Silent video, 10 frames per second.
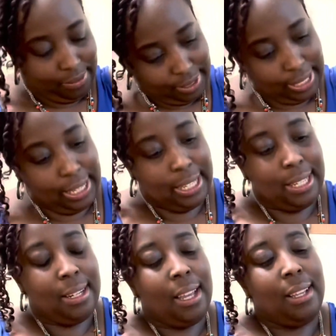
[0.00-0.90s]

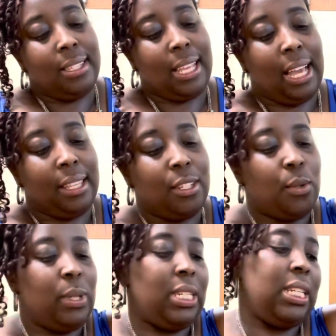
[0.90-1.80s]
inside the
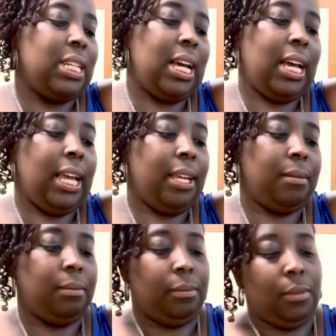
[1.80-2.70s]
twisty tie
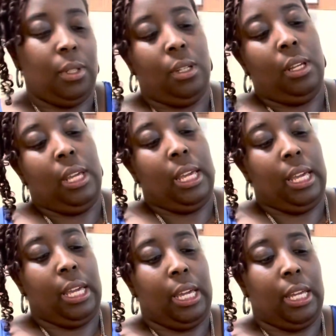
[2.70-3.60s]

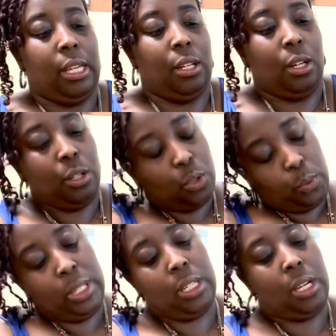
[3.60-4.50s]
and
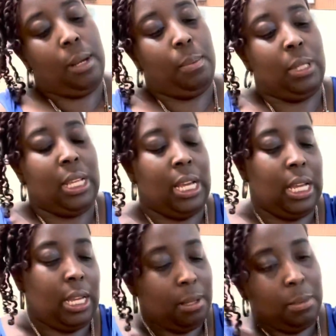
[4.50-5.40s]
twist a couple
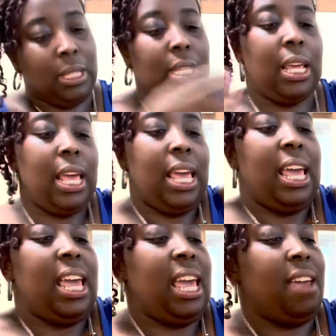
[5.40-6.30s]
times
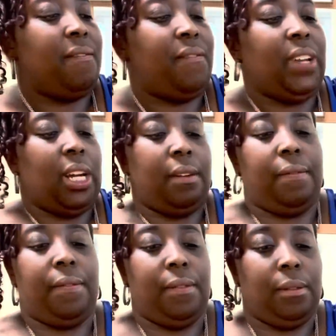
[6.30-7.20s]
and
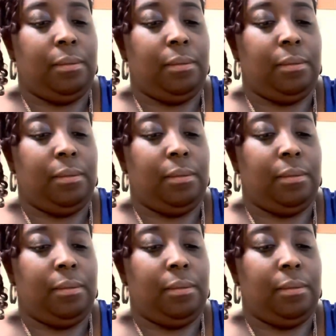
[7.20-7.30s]
fluff.